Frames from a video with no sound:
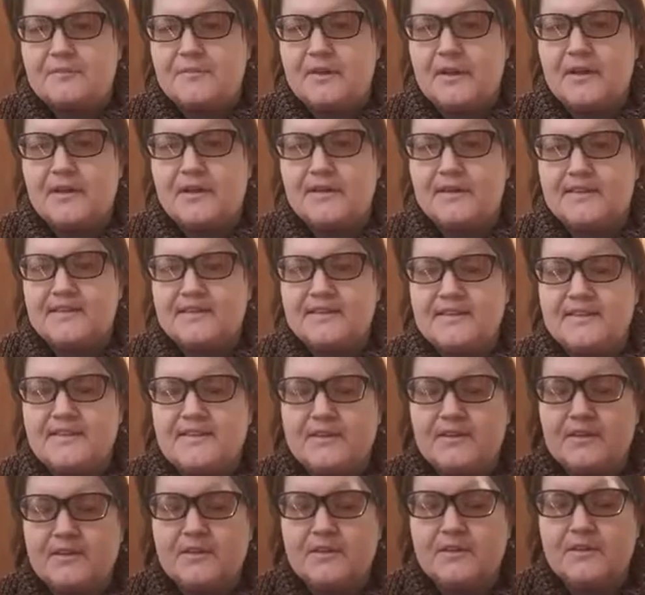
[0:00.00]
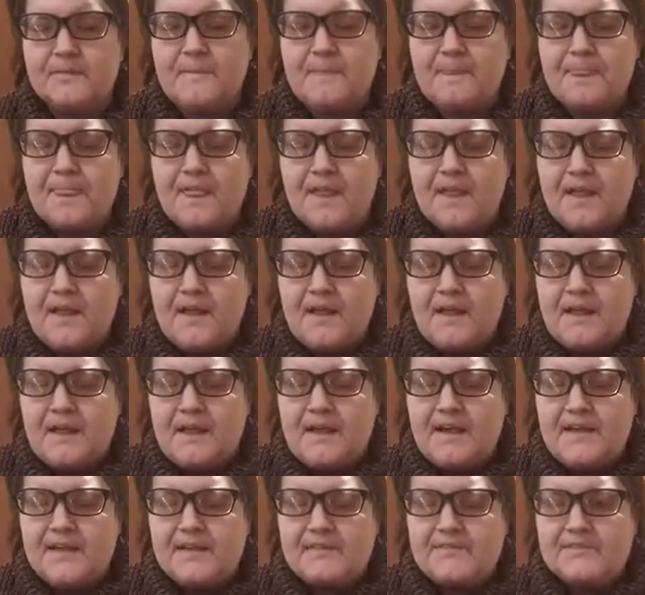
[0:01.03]
products here
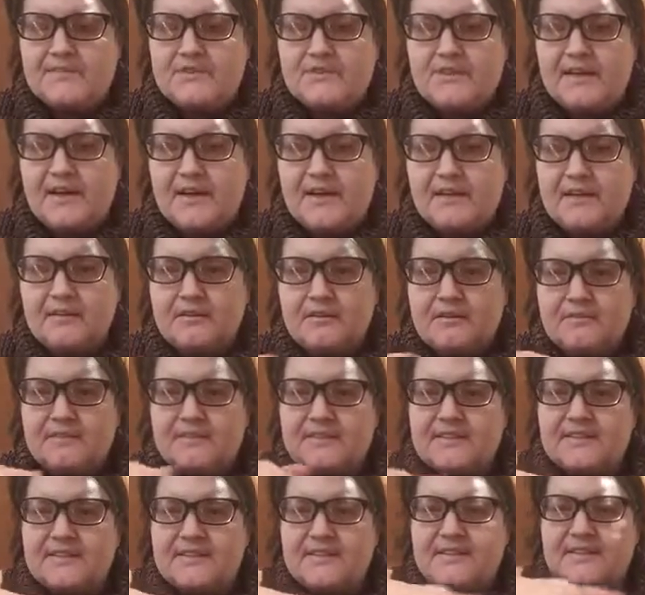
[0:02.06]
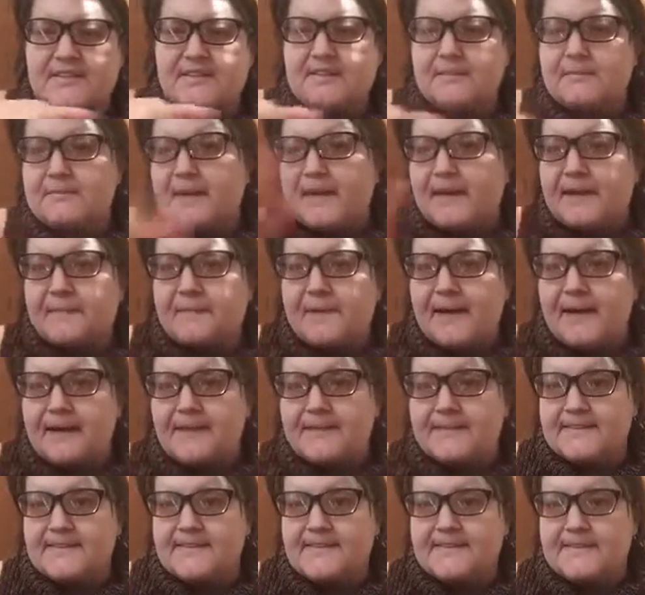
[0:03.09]
and your items, and they tend to make a
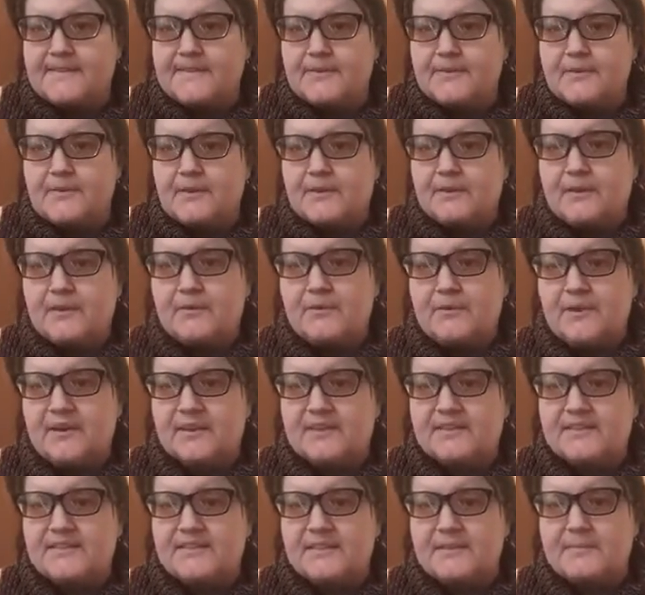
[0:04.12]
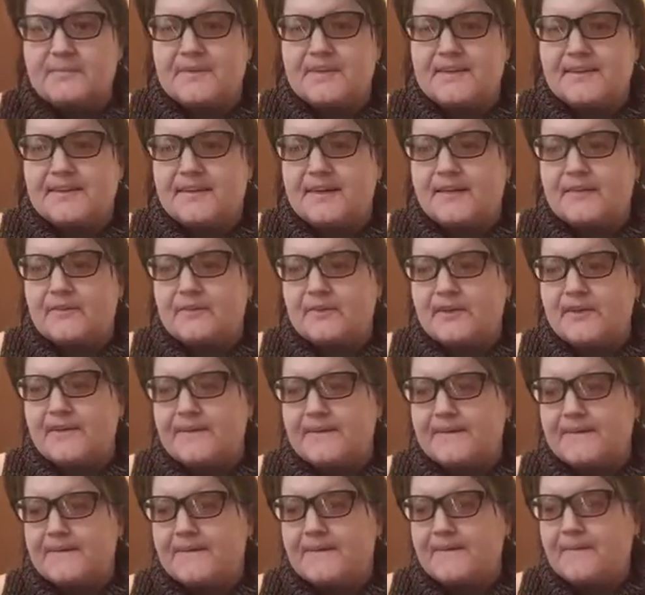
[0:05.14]
mess. So you're going to want something down
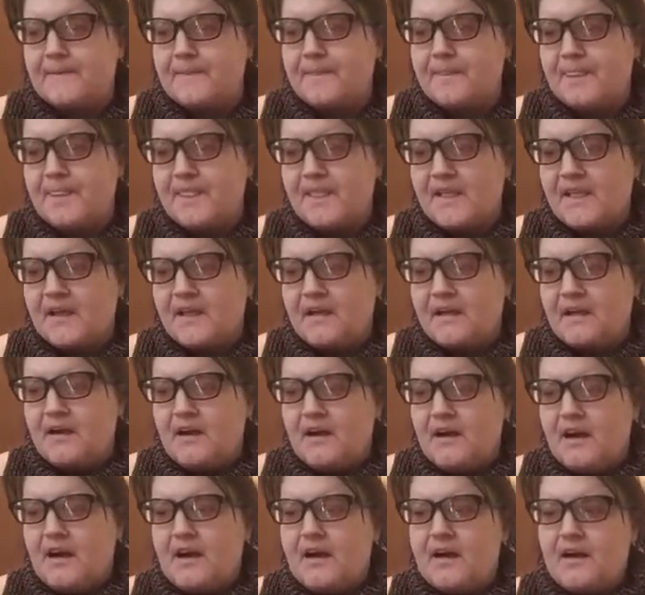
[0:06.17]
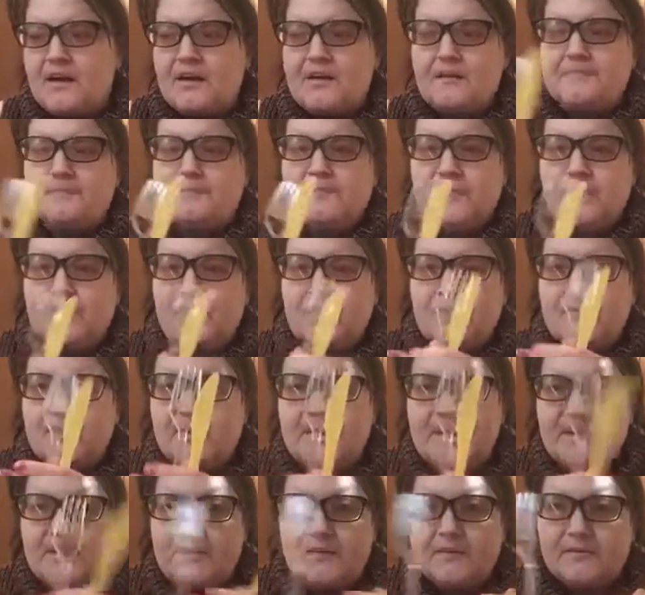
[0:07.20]
here. You
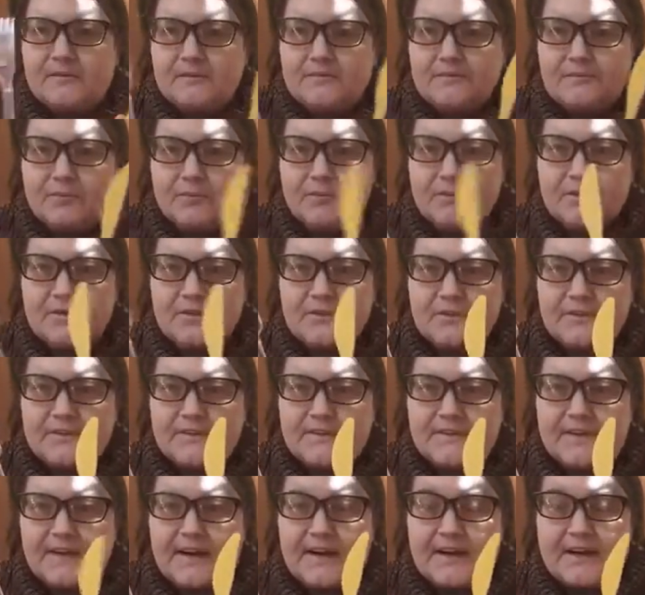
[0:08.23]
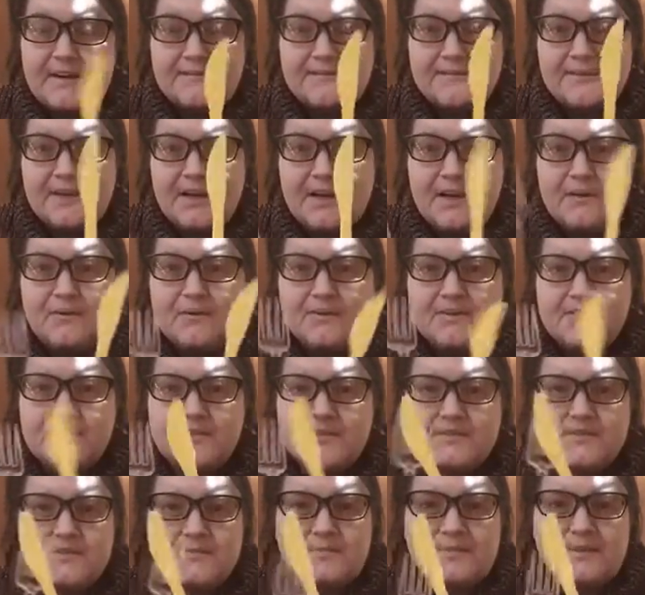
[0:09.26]
need a fork or a knife, and I always
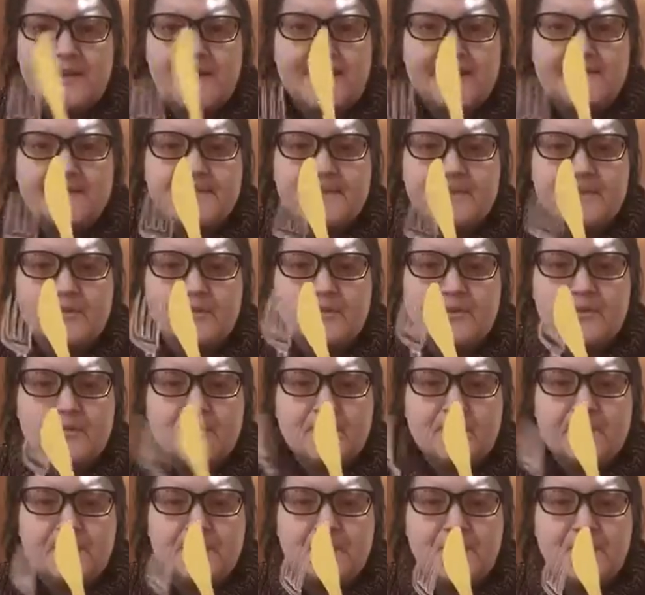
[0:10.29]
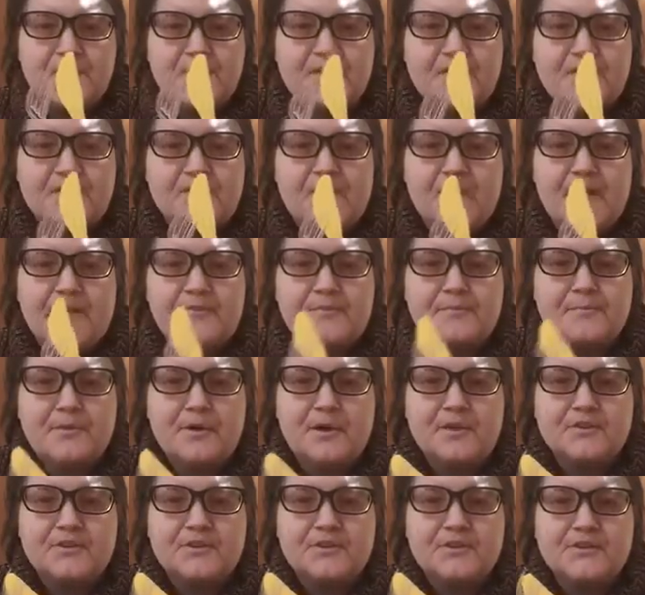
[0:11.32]
use a plastic one when I'm doing a craft
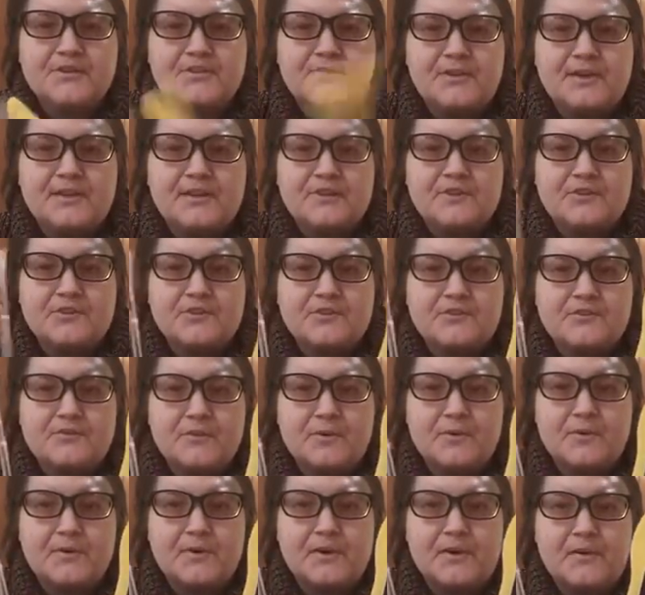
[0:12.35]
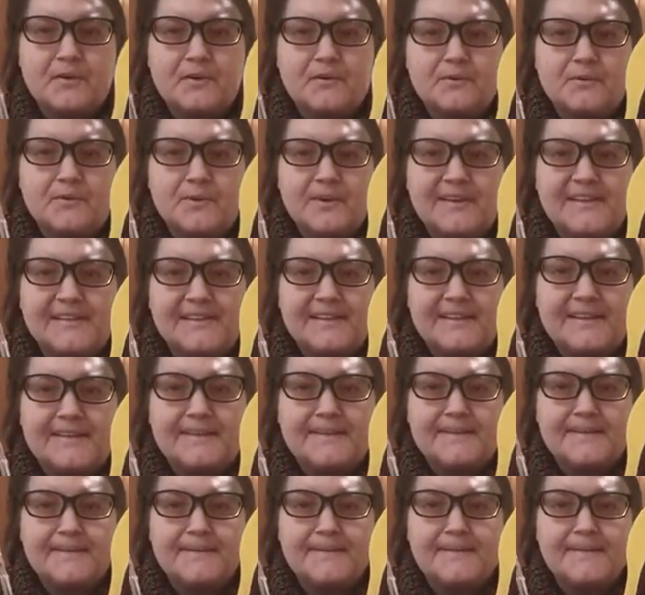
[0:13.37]
project so I can just throw it all away
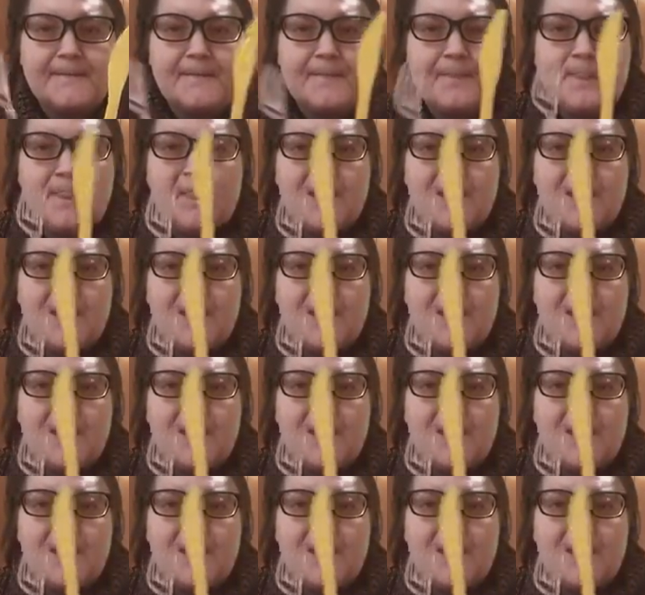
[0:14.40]
later.